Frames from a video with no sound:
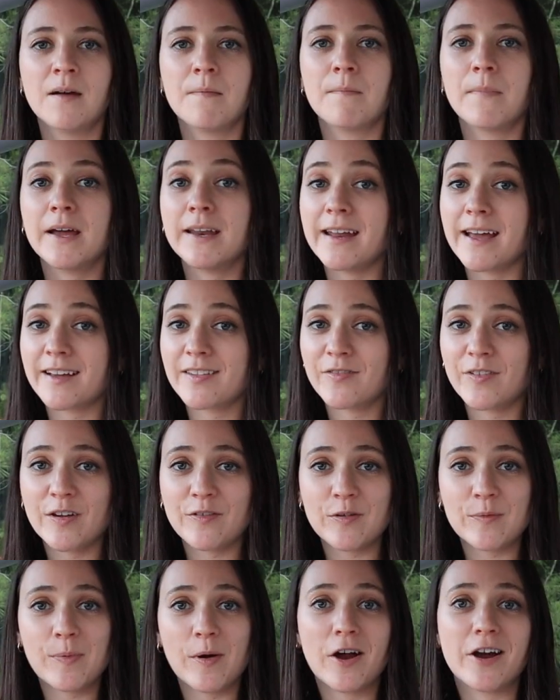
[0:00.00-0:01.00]
My next
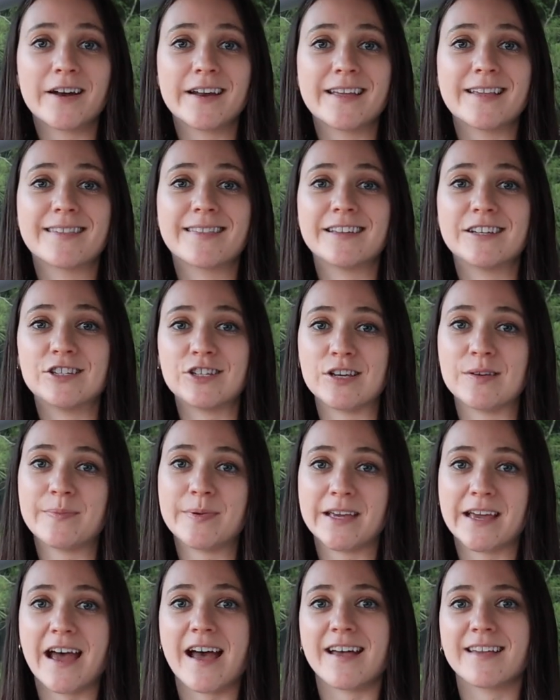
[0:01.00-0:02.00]
favorite part is the
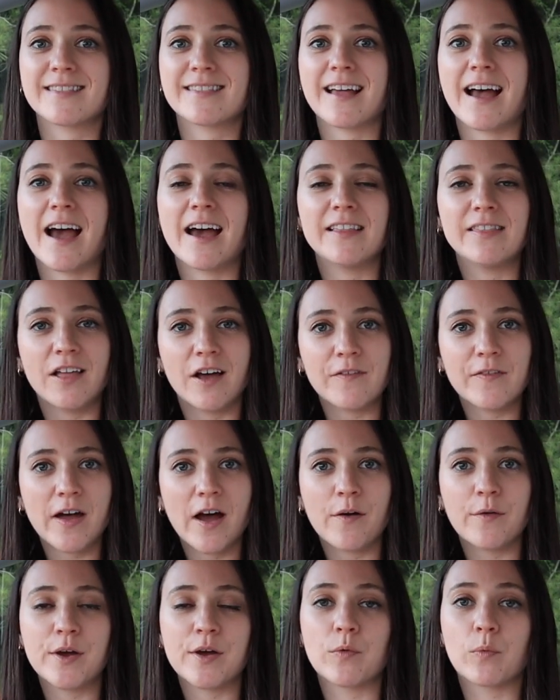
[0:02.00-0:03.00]
GPS. I love
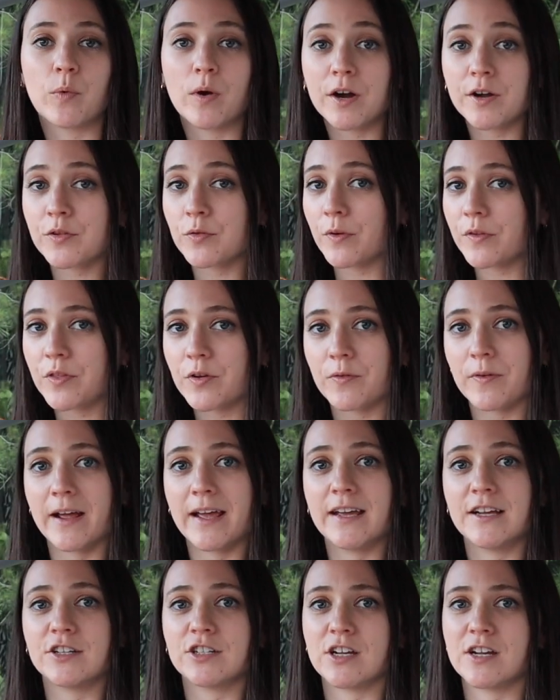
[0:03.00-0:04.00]
how it works with the
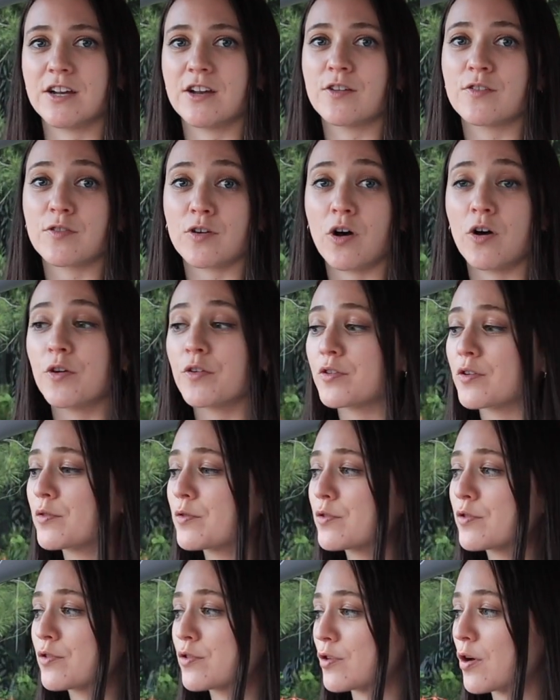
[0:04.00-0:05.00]
range and is also
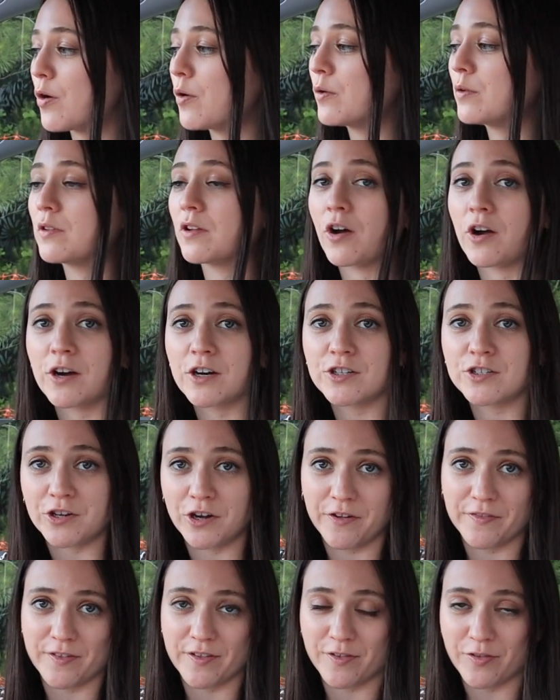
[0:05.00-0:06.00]
so large
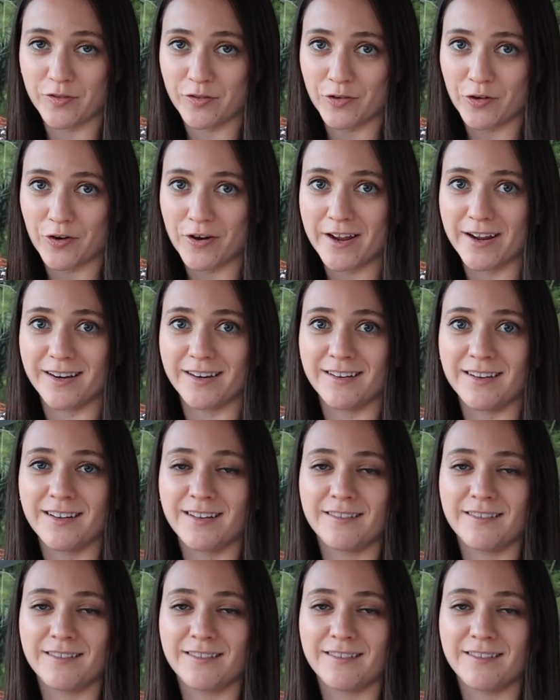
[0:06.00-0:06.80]
on the screen.